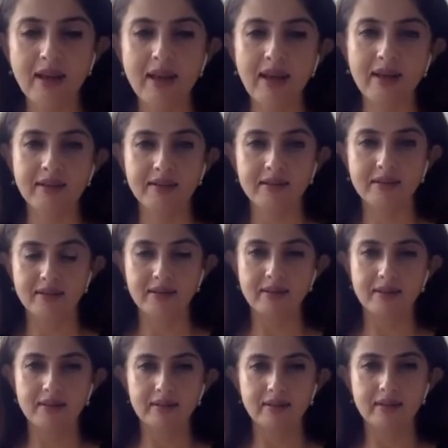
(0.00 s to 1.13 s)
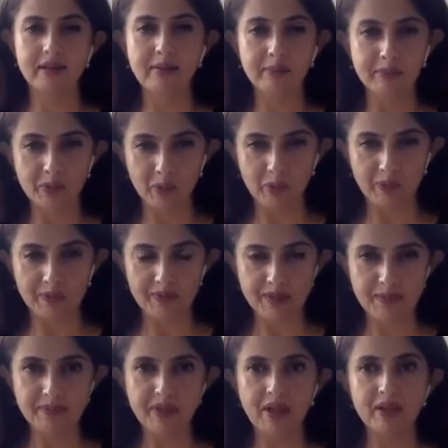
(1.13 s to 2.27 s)
and improves.
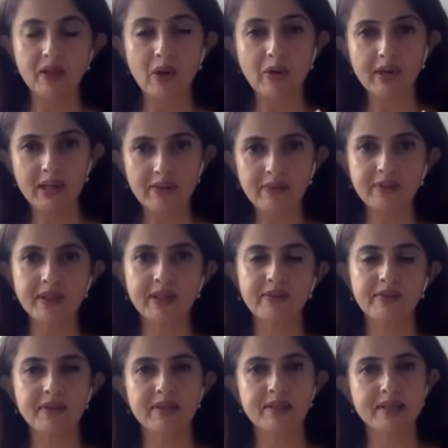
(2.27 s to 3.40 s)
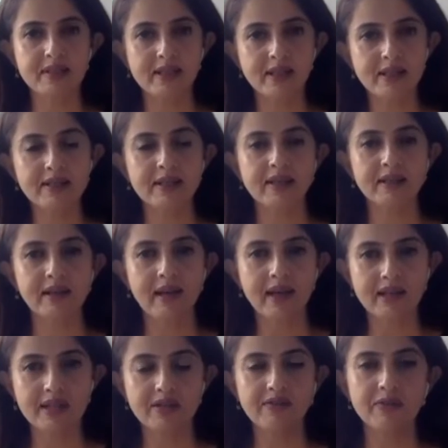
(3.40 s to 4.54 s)
Now, even if it stays at
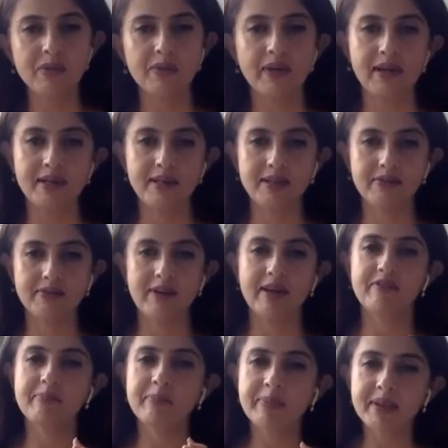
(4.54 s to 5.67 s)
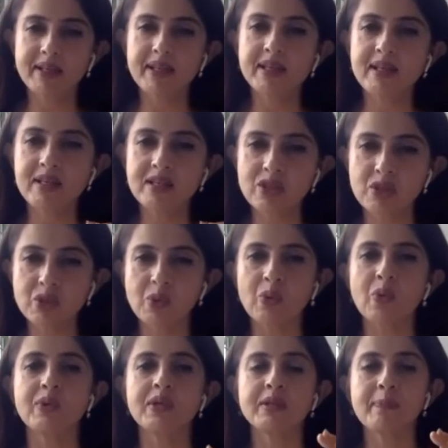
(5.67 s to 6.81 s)
94, 95, please
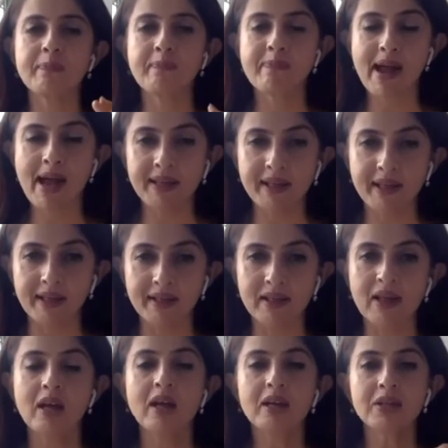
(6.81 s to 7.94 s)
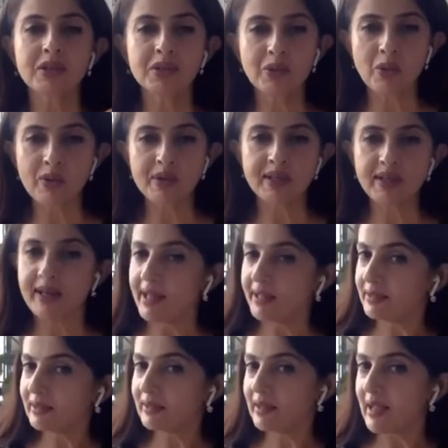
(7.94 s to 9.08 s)
don't panic. Don't
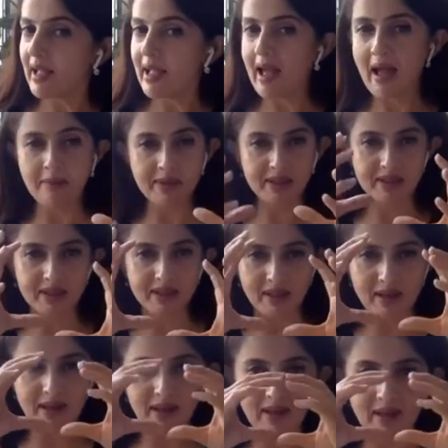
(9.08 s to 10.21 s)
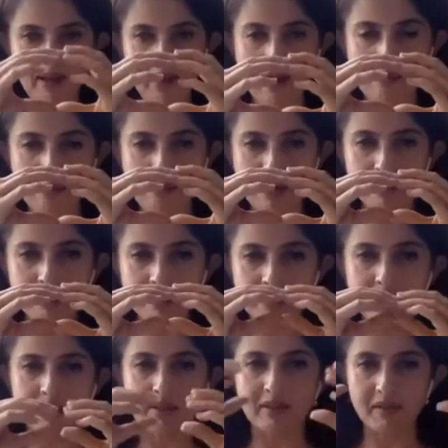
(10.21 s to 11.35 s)
let the amygdala alarm
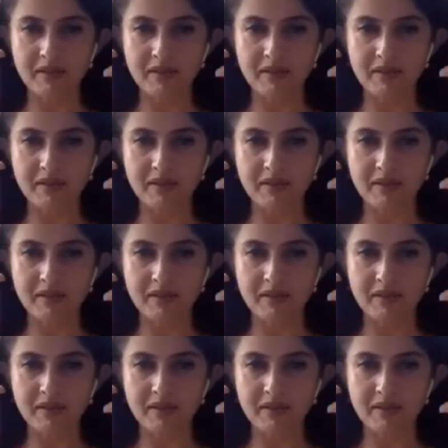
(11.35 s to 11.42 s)
button